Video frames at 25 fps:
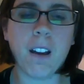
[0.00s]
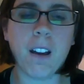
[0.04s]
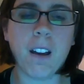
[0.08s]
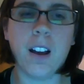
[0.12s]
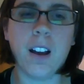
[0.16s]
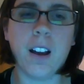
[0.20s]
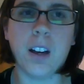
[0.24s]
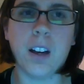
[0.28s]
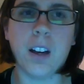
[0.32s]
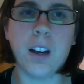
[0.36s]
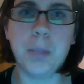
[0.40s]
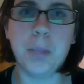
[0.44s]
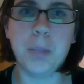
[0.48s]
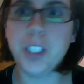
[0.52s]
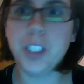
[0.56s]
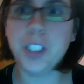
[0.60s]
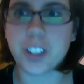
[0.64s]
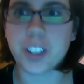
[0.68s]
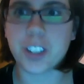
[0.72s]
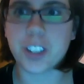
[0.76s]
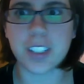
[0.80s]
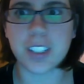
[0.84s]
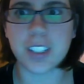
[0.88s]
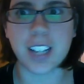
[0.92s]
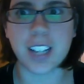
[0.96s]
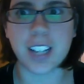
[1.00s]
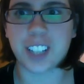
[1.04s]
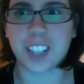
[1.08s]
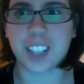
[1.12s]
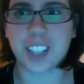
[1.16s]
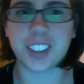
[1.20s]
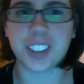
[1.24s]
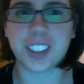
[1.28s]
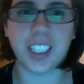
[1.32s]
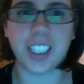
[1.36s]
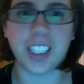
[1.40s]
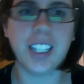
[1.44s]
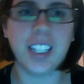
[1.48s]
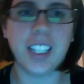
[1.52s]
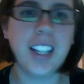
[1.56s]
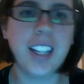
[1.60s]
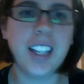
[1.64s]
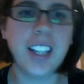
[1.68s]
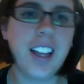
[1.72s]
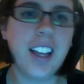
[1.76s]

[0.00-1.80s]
Pinterest, actually,